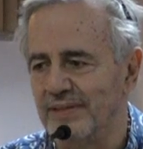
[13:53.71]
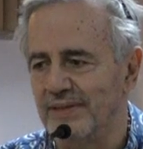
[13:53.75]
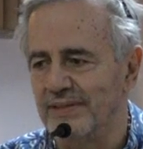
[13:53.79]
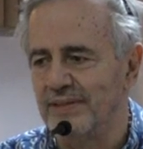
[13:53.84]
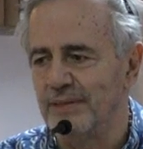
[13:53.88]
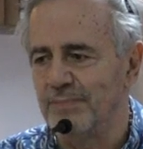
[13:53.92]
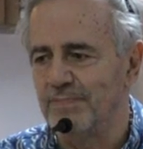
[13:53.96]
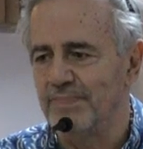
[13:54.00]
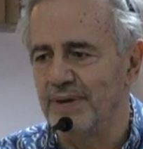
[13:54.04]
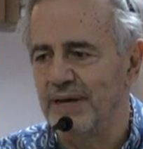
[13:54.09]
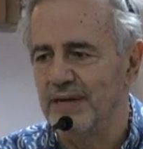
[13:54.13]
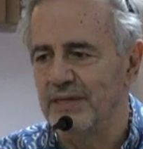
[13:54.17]
The
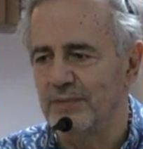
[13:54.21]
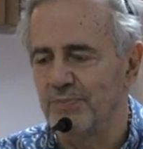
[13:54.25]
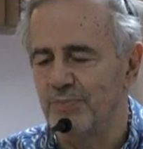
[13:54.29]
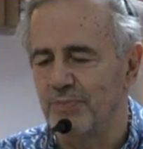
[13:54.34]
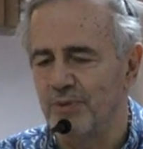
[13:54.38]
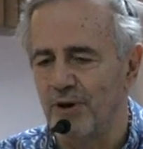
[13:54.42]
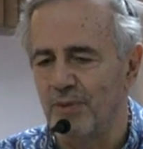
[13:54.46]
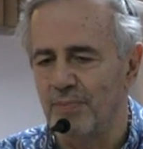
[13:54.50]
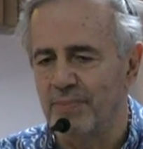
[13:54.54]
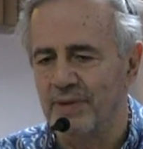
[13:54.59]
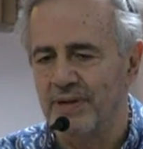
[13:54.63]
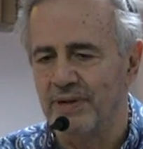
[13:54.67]
debate
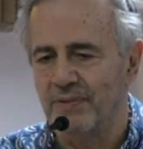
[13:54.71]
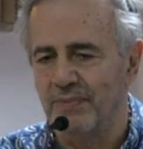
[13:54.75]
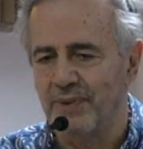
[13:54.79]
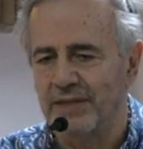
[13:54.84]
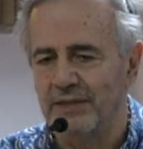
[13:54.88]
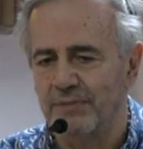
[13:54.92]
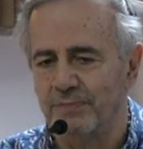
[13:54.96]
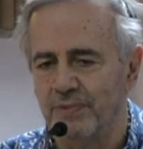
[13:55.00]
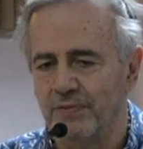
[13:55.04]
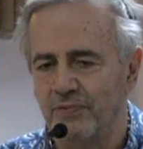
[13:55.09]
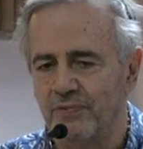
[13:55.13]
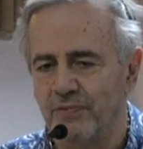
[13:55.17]
probably
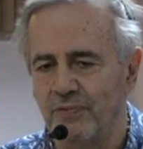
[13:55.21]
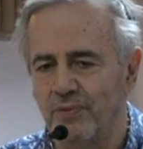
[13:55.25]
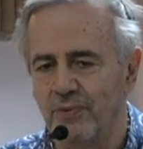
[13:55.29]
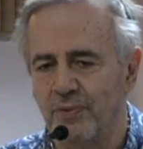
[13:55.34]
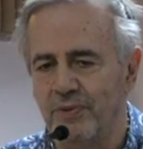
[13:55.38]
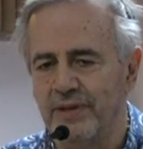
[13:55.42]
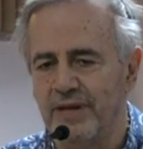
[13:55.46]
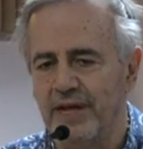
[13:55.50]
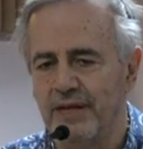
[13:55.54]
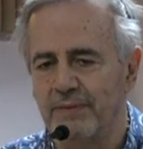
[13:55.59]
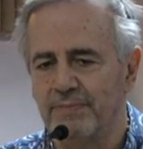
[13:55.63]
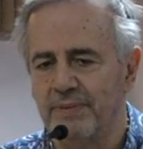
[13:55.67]
went
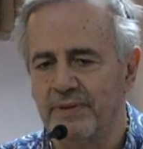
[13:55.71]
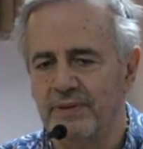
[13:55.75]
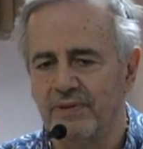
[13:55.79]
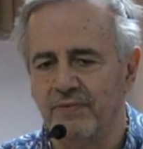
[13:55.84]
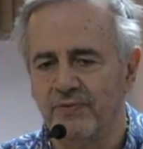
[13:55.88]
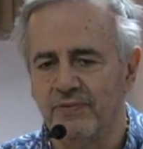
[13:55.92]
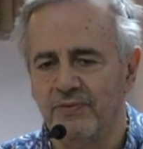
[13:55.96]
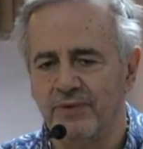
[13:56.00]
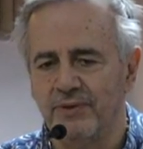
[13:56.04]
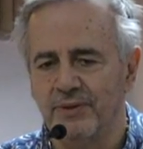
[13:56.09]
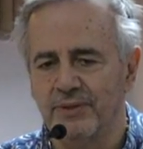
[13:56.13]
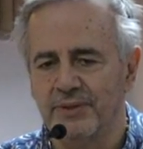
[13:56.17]
before that. But
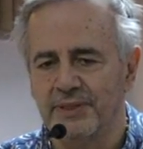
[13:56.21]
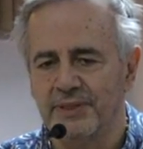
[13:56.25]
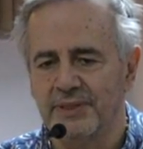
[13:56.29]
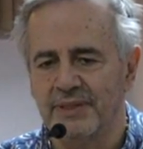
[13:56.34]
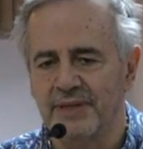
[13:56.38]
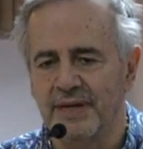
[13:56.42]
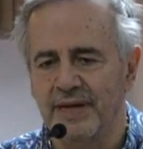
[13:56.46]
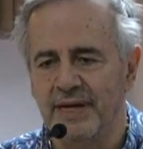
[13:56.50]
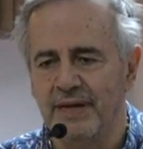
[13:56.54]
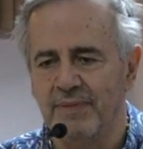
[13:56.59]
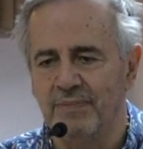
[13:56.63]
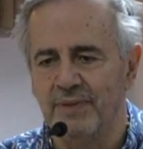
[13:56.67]
the first
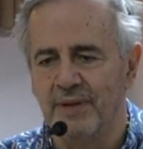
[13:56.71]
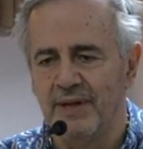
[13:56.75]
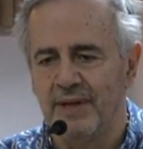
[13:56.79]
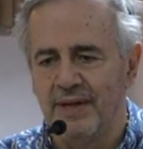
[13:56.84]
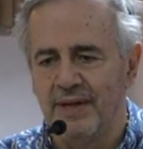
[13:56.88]
time